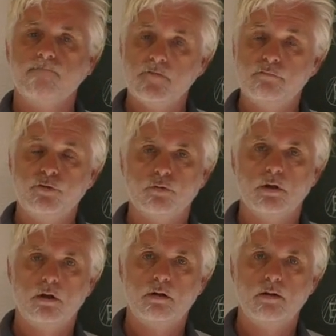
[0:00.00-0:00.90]
Dear
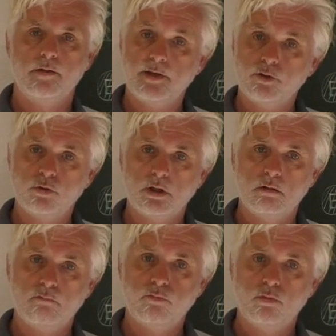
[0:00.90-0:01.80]
viewer, thank you
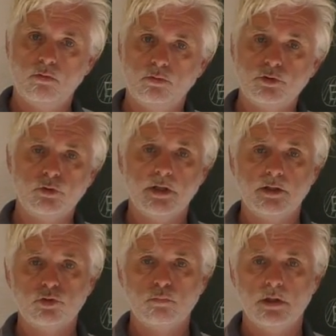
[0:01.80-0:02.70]
again for tuning
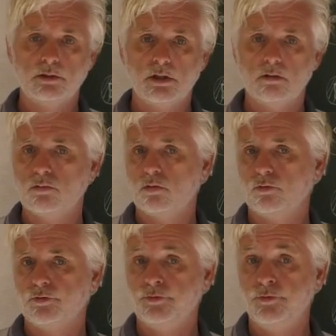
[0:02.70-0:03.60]
into my channel
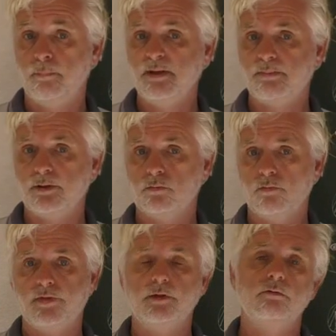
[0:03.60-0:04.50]
called The
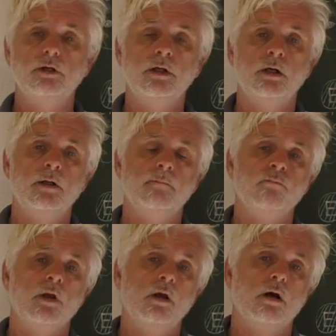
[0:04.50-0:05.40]
BPO Theory.
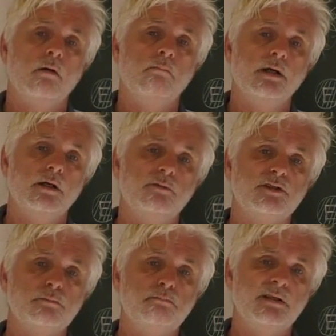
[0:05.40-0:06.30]
My name
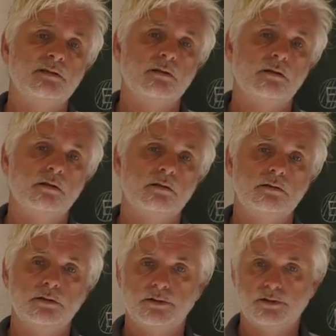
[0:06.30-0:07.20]
is Peter
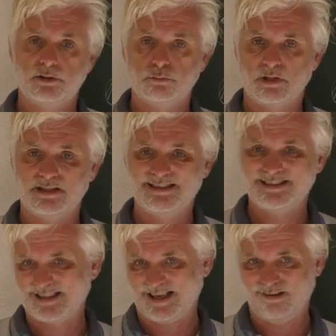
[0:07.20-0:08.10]
and this is my
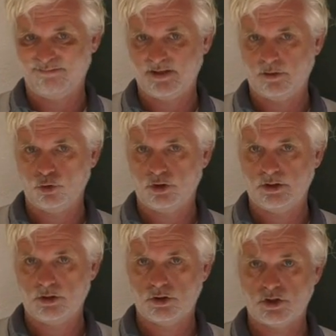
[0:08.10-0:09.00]
second video in
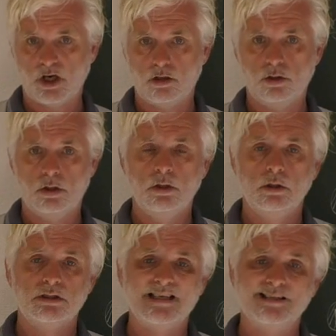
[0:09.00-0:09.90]
this channel
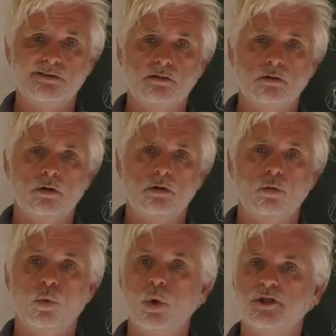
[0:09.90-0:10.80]
titled
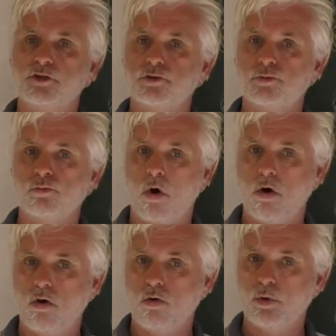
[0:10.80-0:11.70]
What's
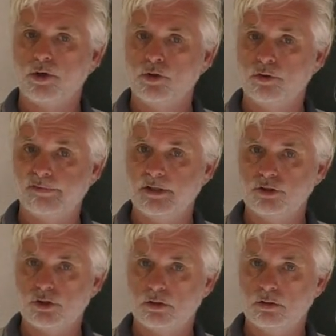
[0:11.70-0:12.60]
Wrong with
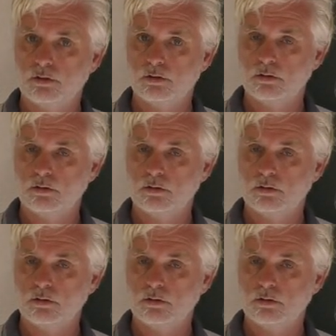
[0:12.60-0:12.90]
Unification?